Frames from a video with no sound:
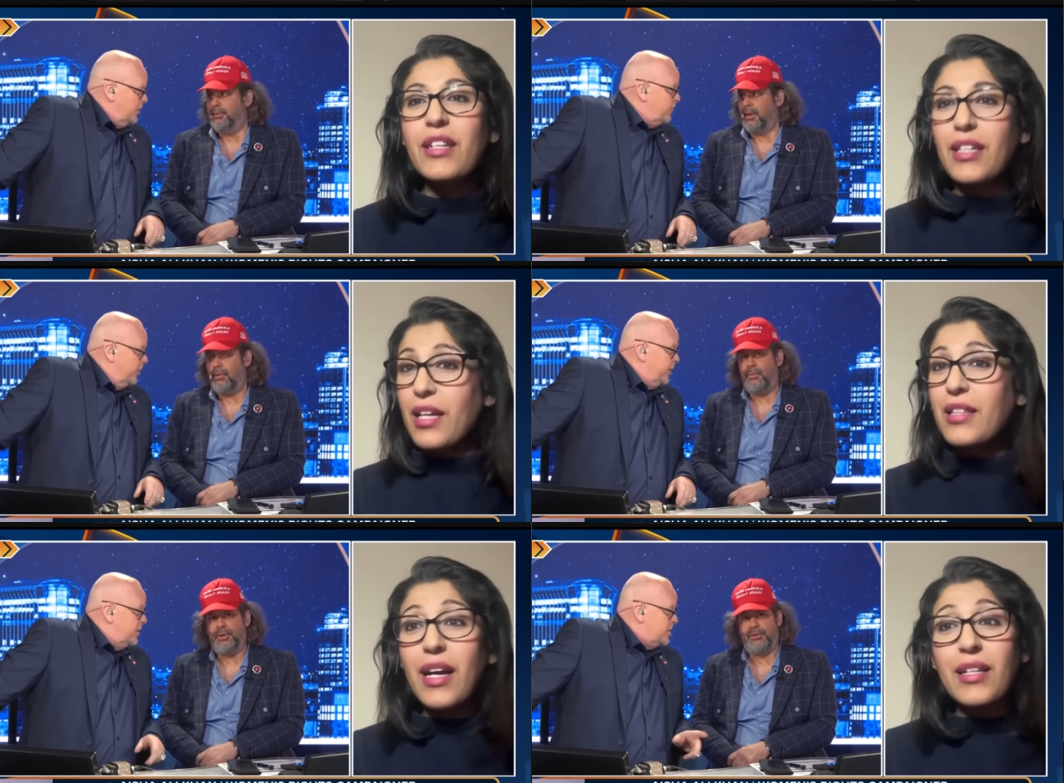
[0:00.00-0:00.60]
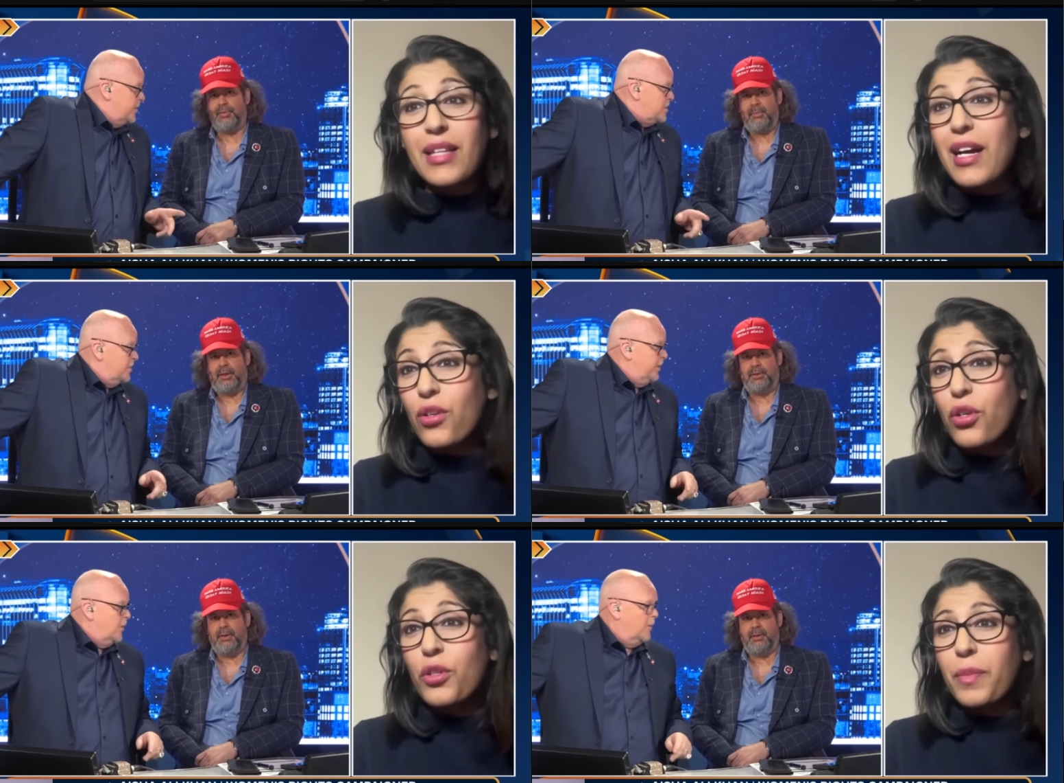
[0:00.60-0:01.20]
Speaker 1: No one wants that,
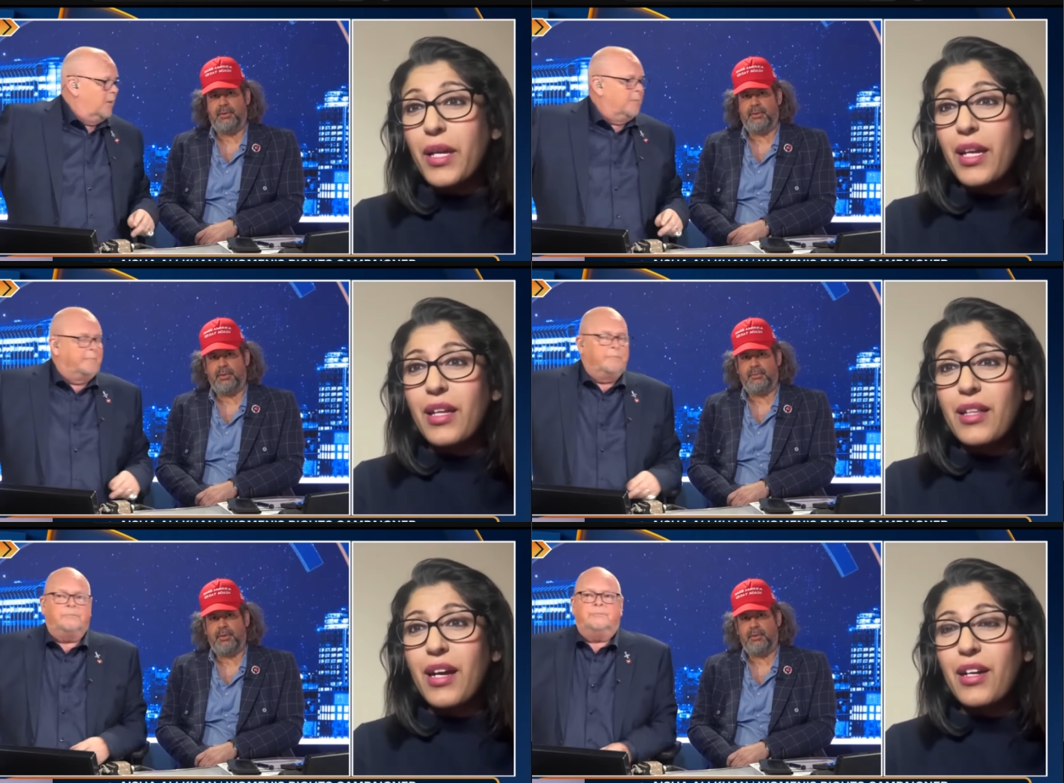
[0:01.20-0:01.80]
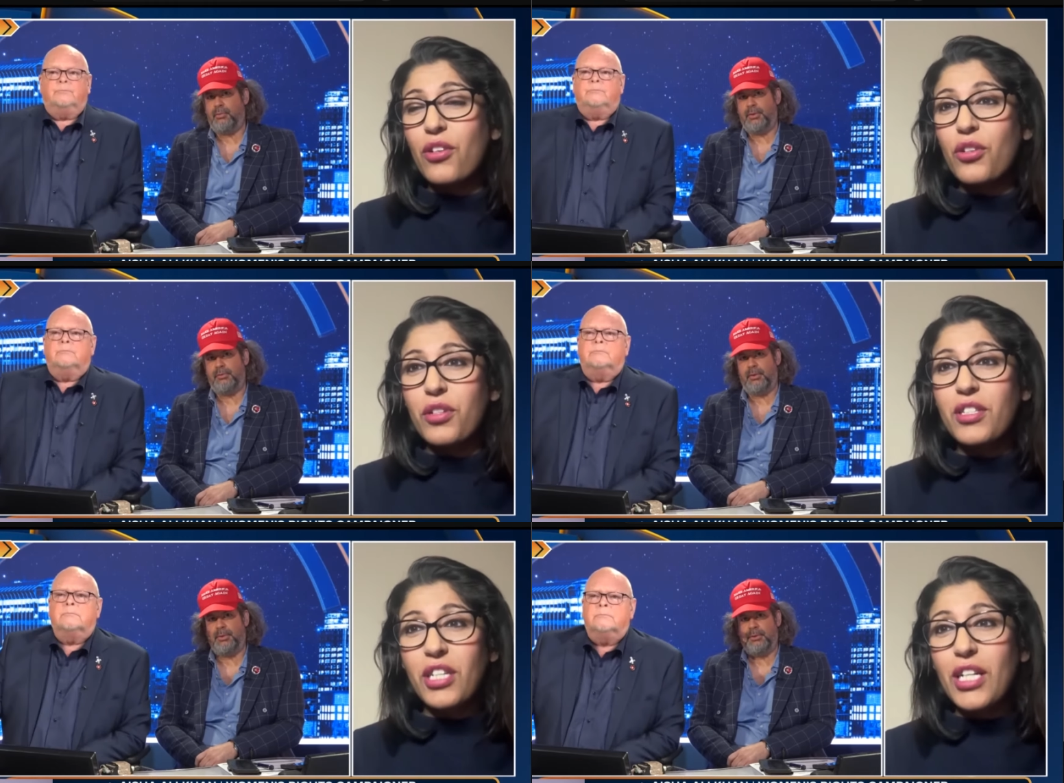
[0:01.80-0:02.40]
that could be that could
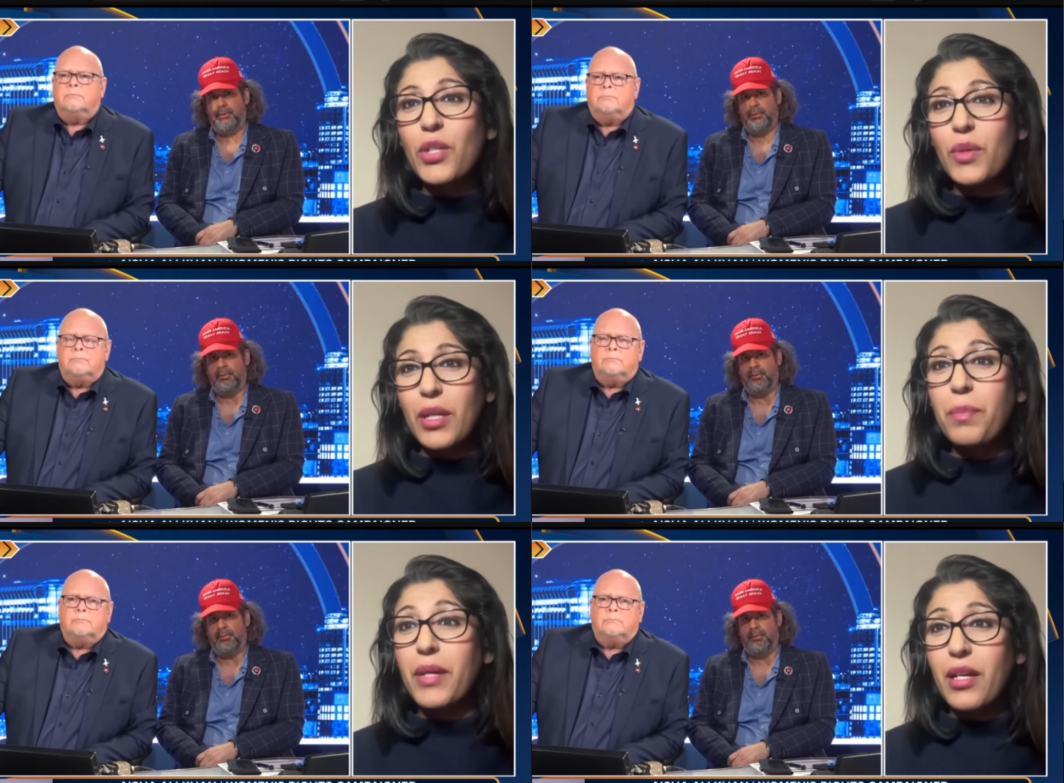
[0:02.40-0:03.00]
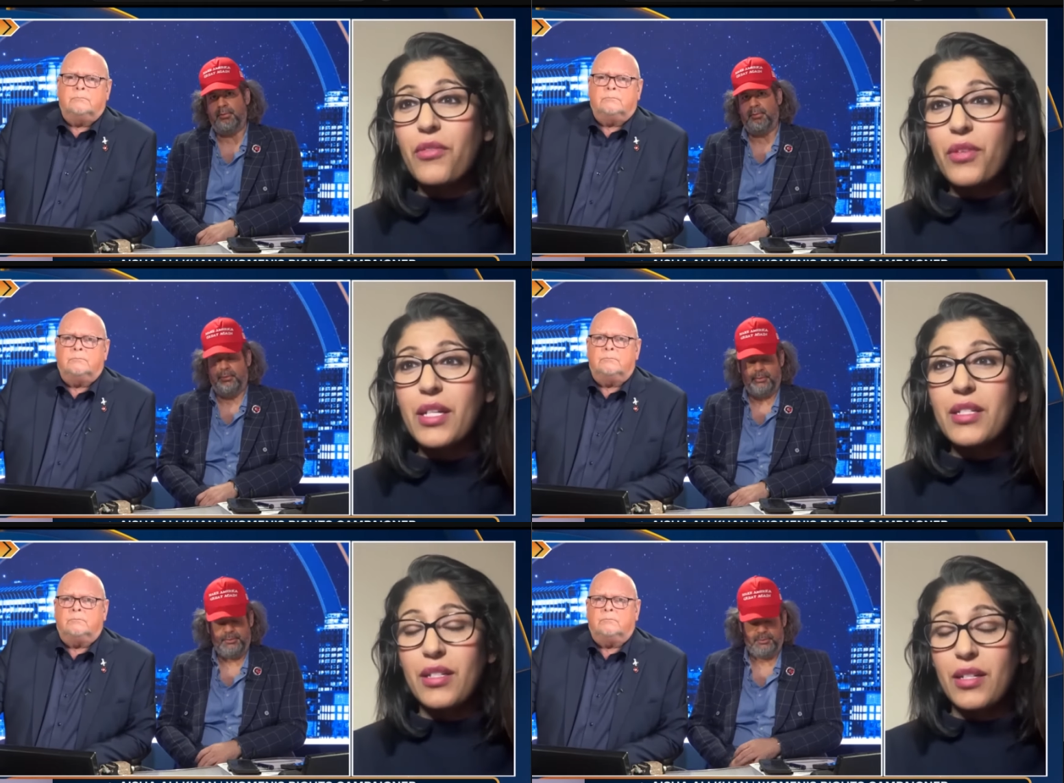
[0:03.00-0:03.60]
genuinely be a
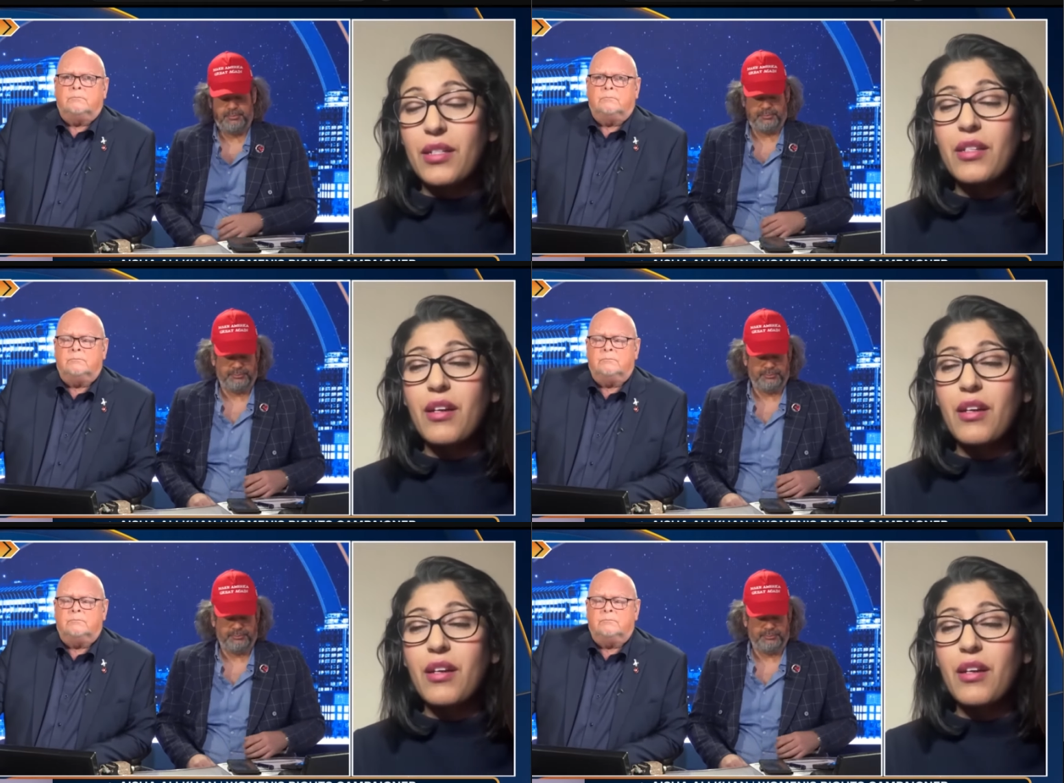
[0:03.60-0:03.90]
reason.